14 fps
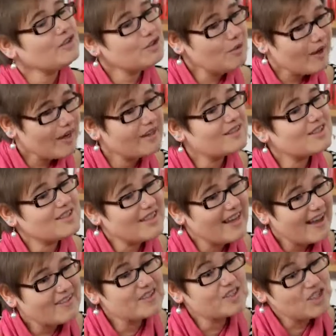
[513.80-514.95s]
So I
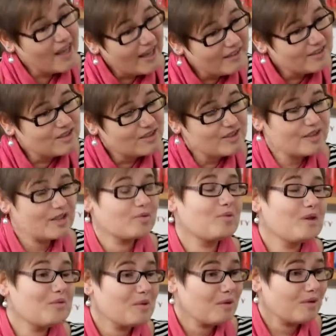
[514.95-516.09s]
understand the challenges that
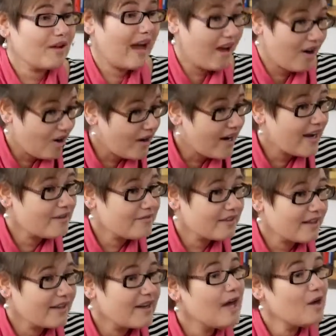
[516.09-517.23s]
people are
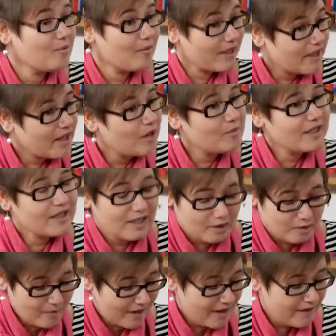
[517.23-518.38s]
having by coming here,
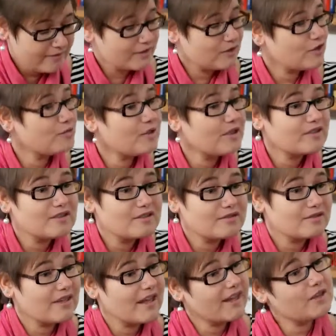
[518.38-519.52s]
by having to speak a
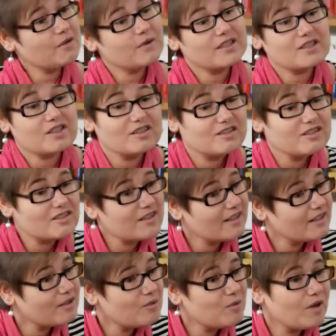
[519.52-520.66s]
different language,
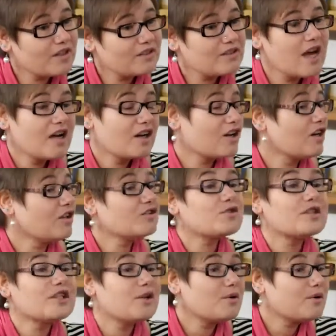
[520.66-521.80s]
understanding what is
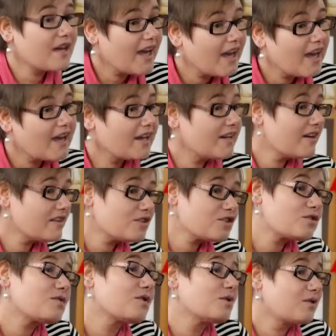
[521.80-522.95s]
culturally okay and not
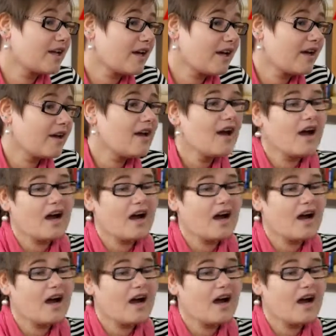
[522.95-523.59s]
so okay.